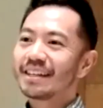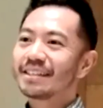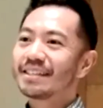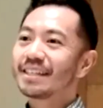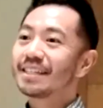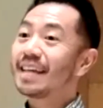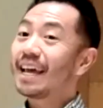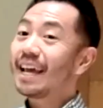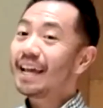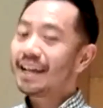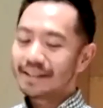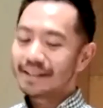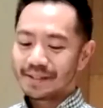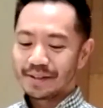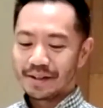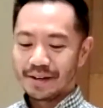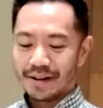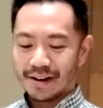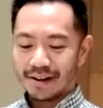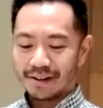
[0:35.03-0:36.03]
Today's
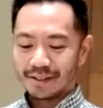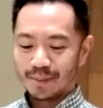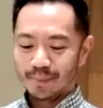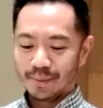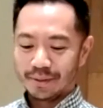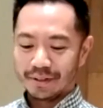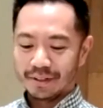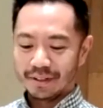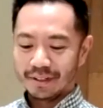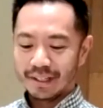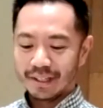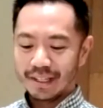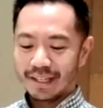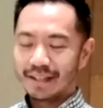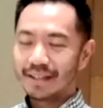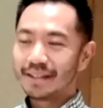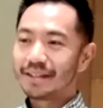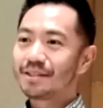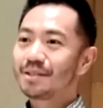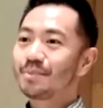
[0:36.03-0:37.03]
gospel
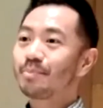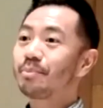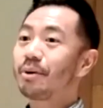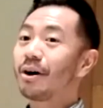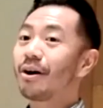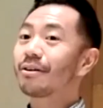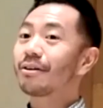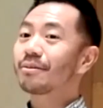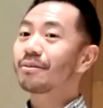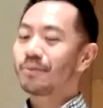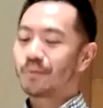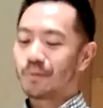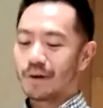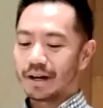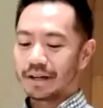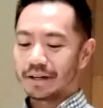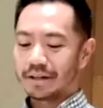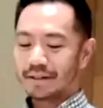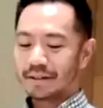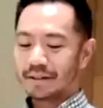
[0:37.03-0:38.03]
is part
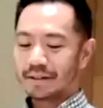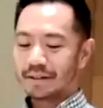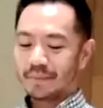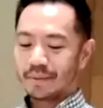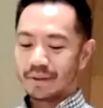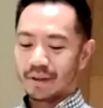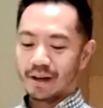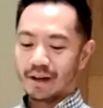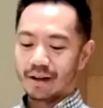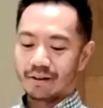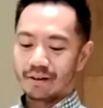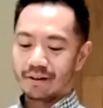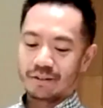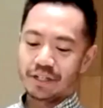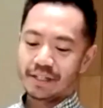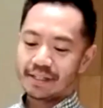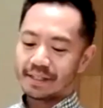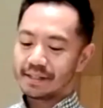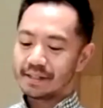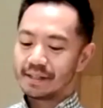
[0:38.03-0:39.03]
one of
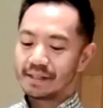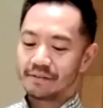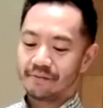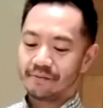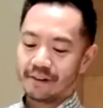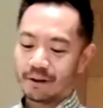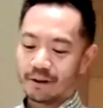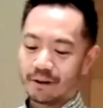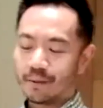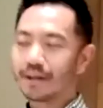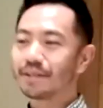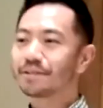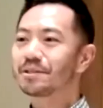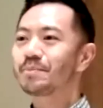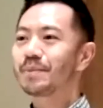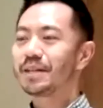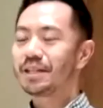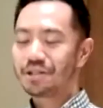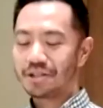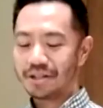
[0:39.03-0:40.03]
Jesus' farewell
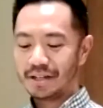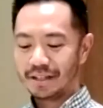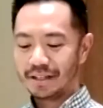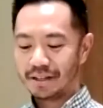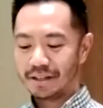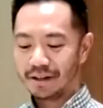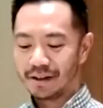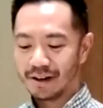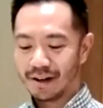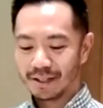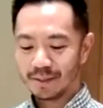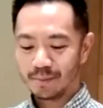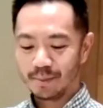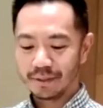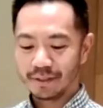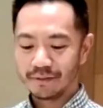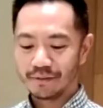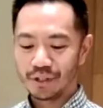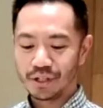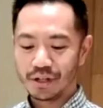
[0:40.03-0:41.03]
speech in the
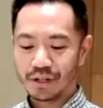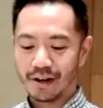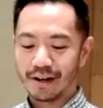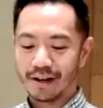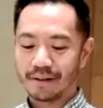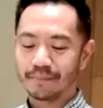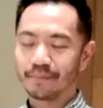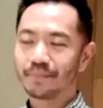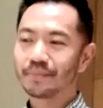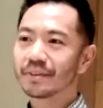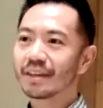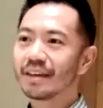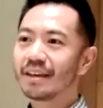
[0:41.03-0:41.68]
Gospel of John.